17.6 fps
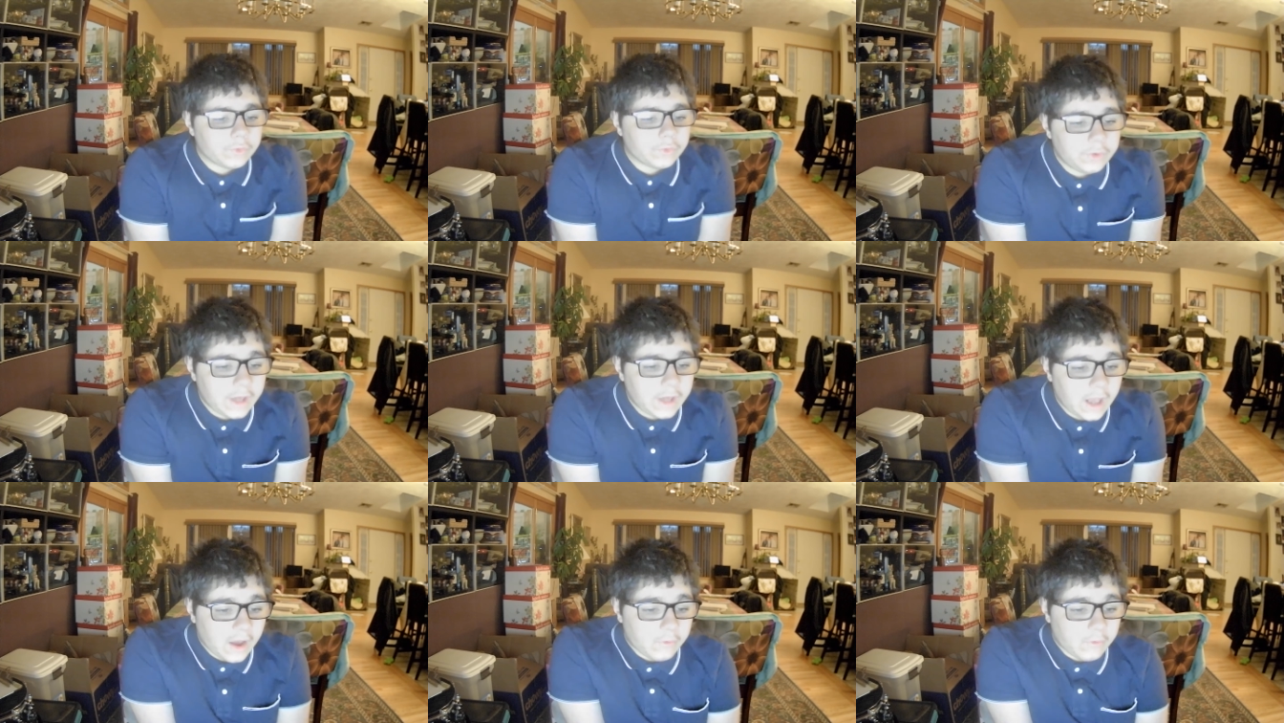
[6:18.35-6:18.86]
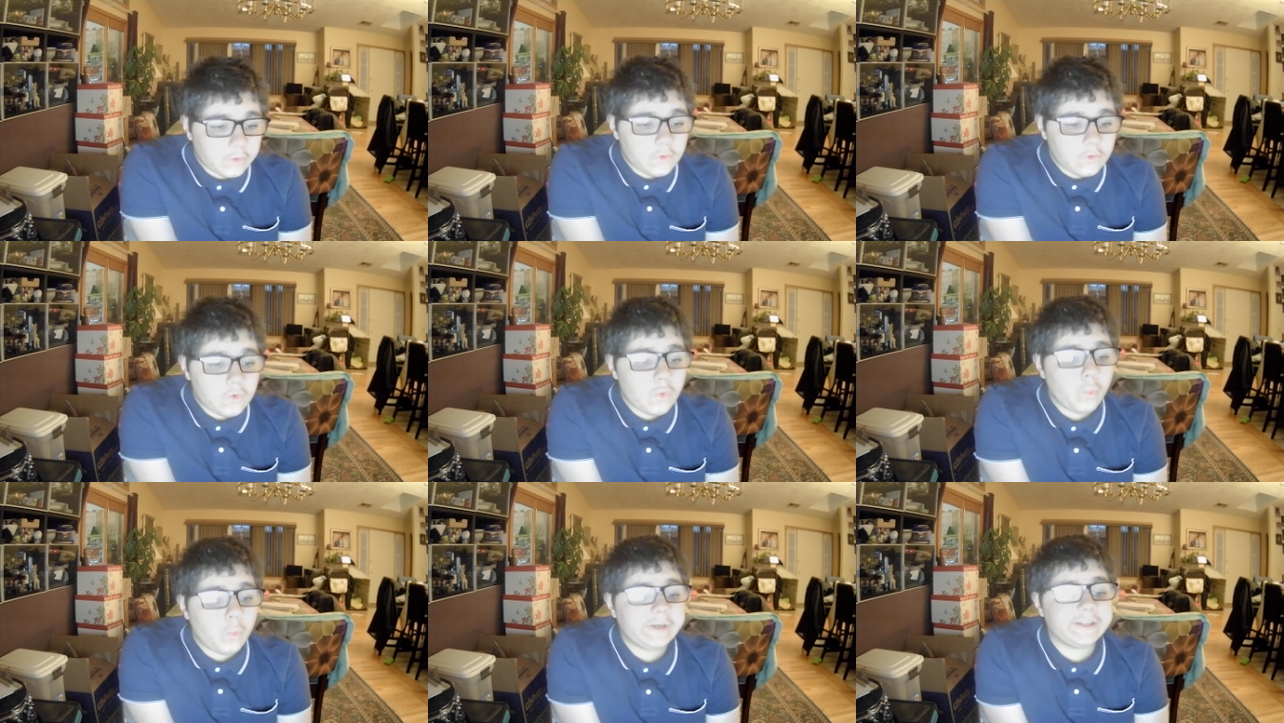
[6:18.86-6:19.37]
Now,
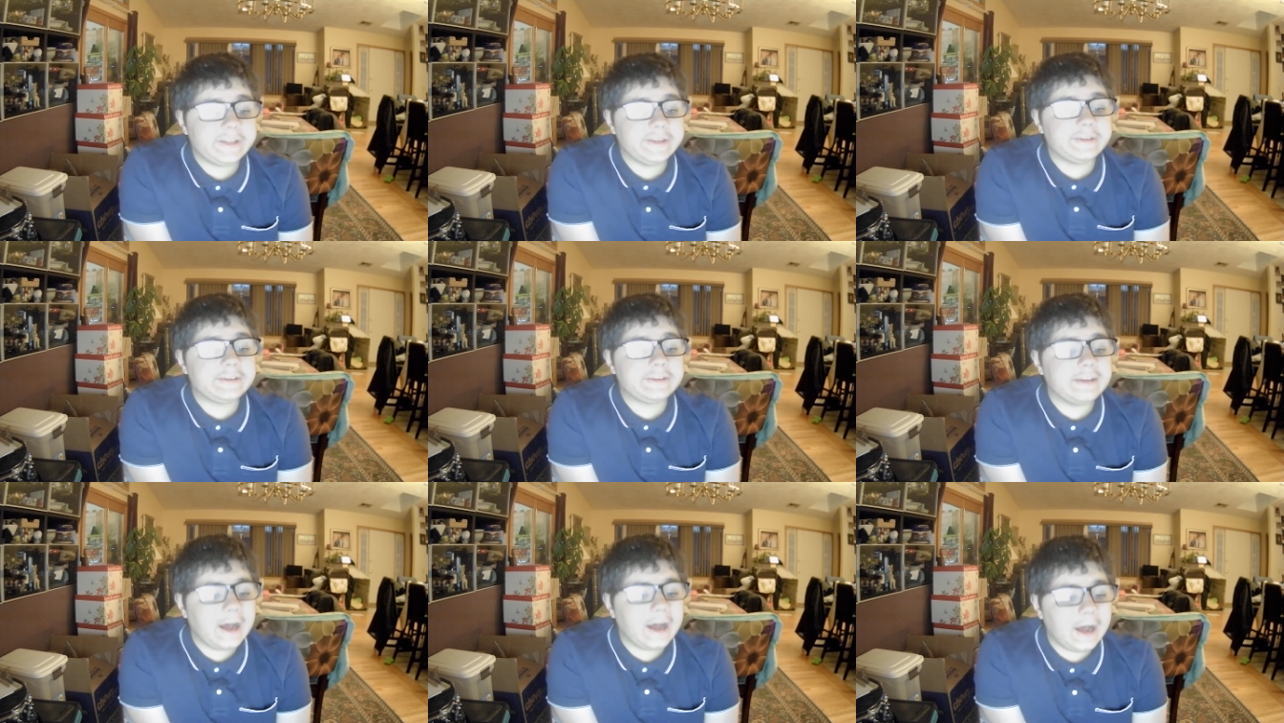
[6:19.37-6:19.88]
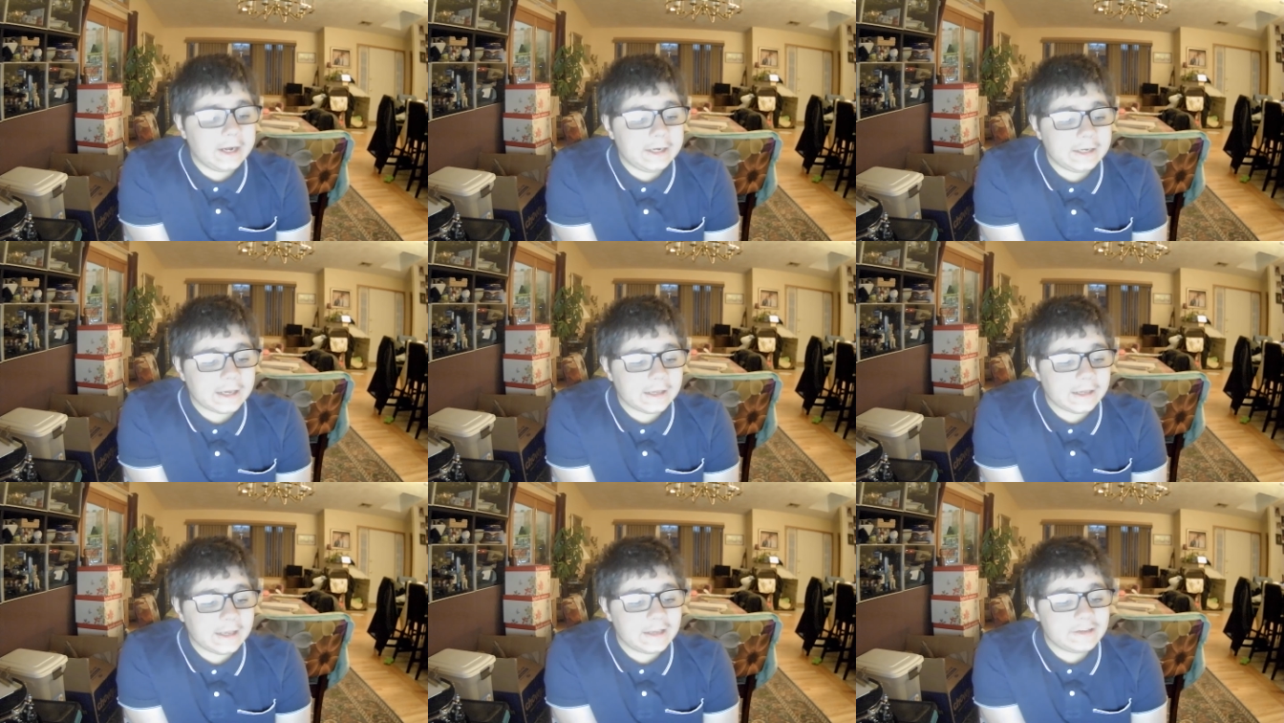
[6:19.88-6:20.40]
with his son
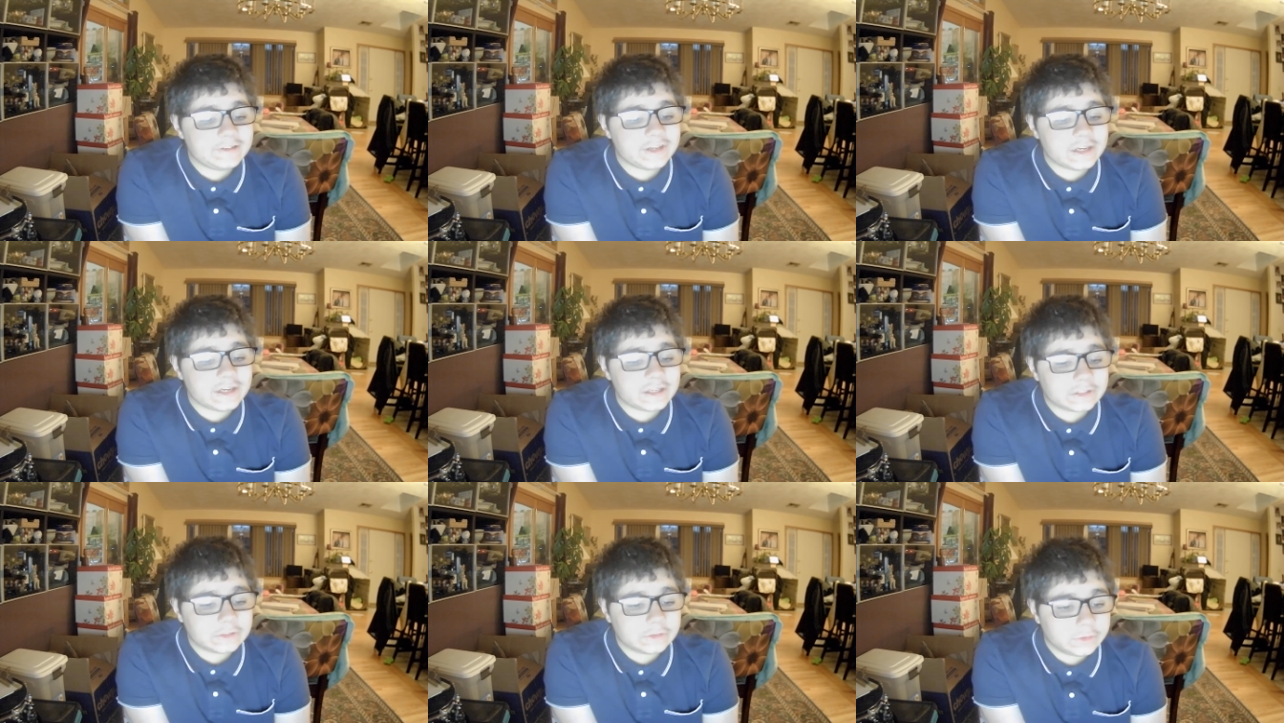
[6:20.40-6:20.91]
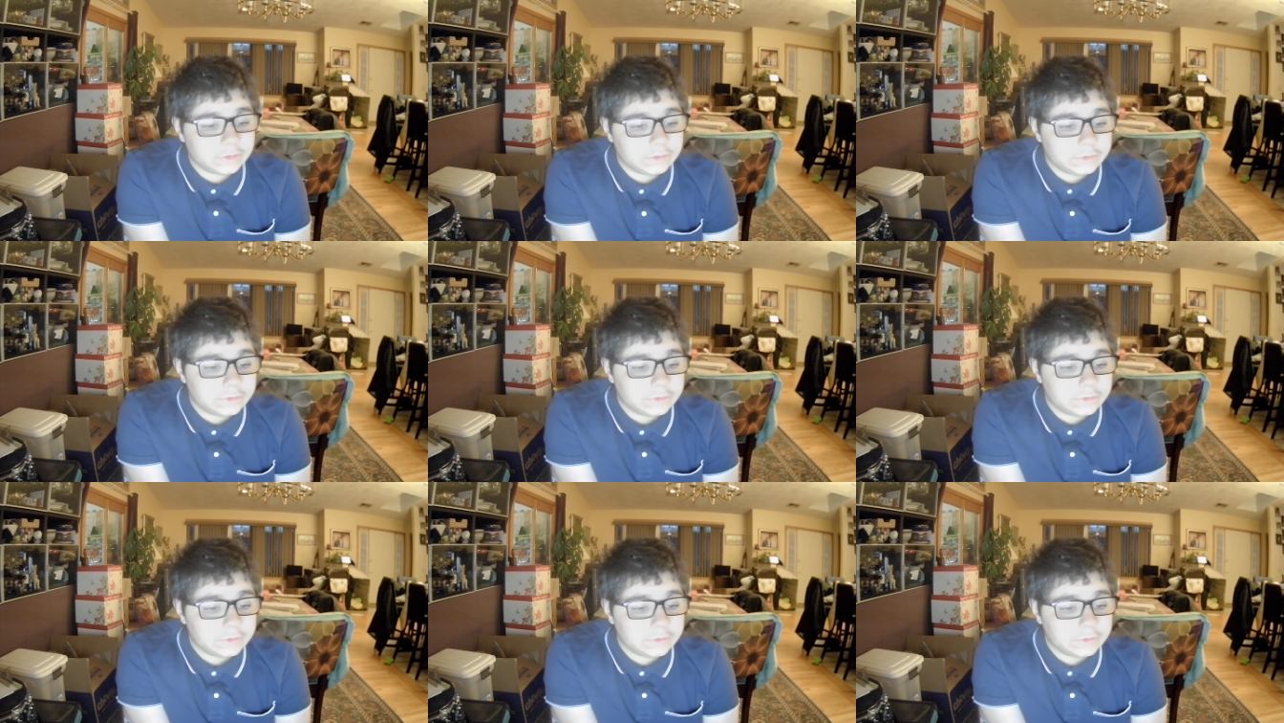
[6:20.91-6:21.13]
Andronicus